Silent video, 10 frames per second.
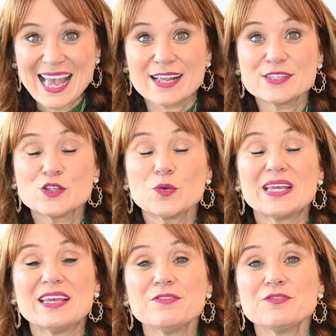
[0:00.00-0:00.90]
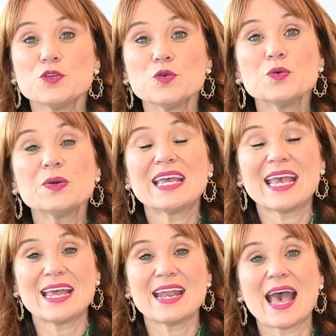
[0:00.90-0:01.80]
And so if you
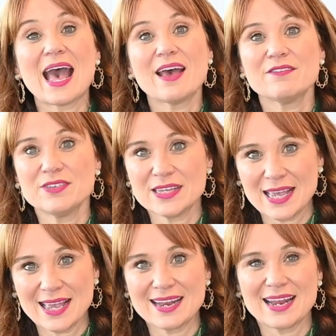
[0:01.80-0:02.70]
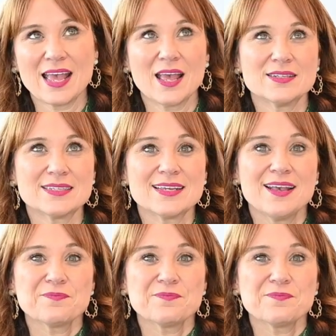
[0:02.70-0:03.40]
can advocate and